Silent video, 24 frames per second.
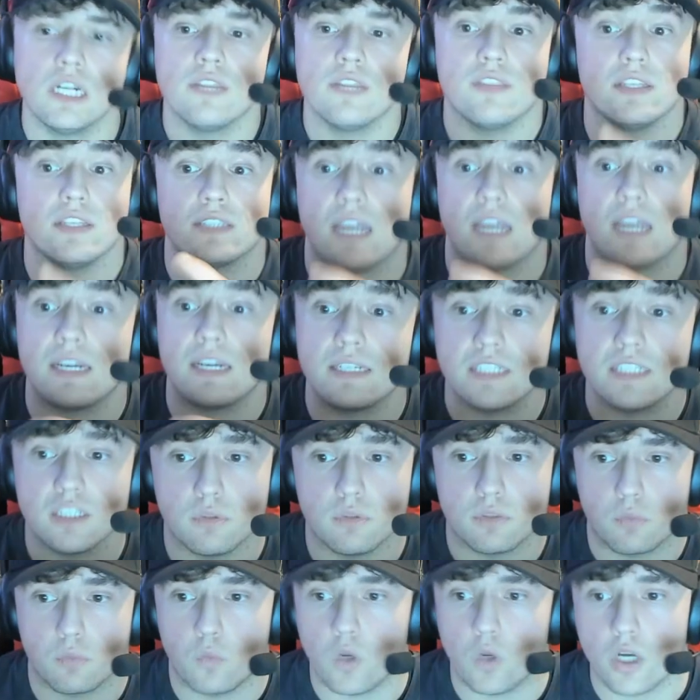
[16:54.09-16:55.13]
This idea
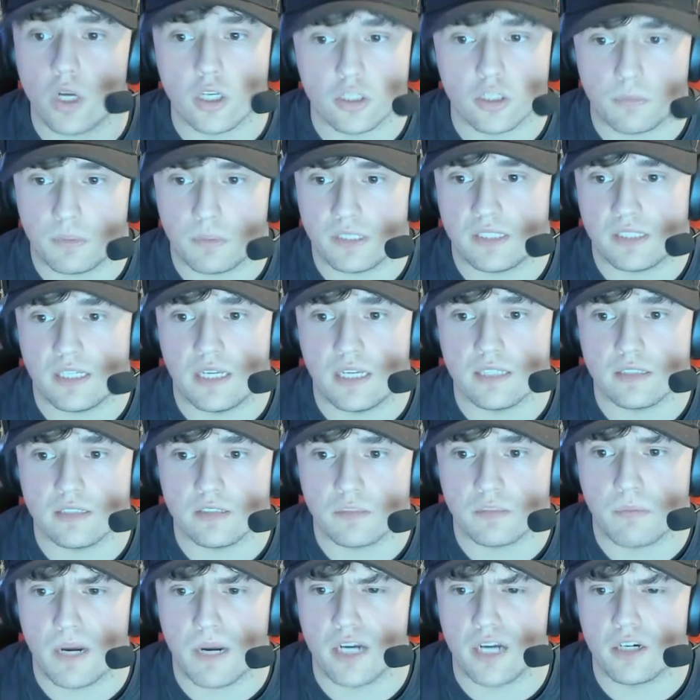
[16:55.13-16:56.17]
was 100%
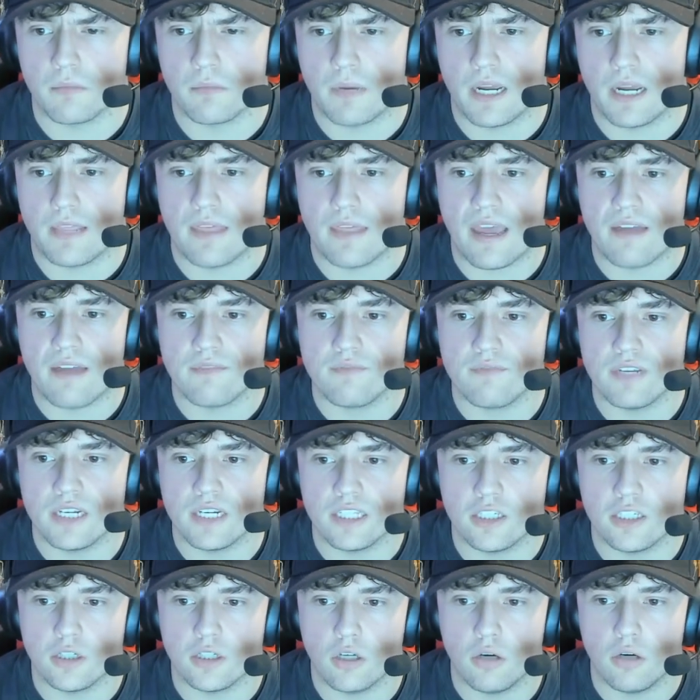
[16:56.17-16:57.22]
inspired by that
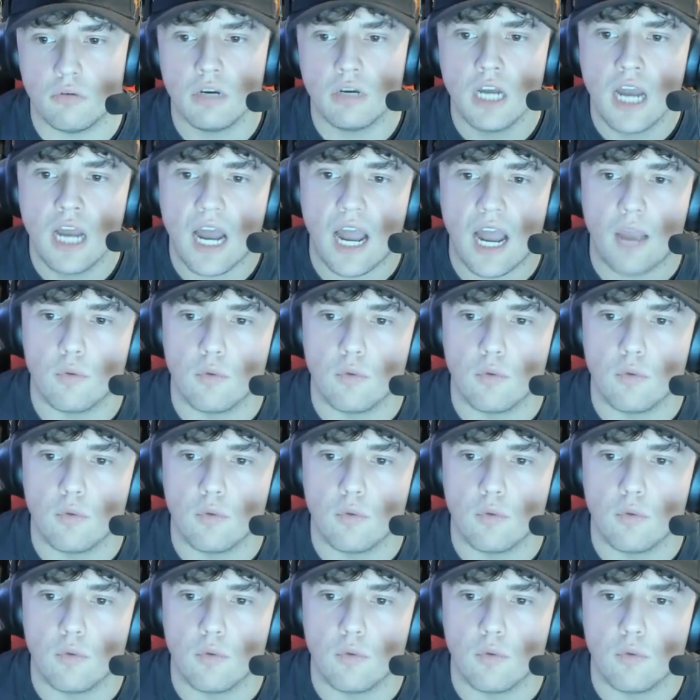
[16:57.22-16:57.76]
video. I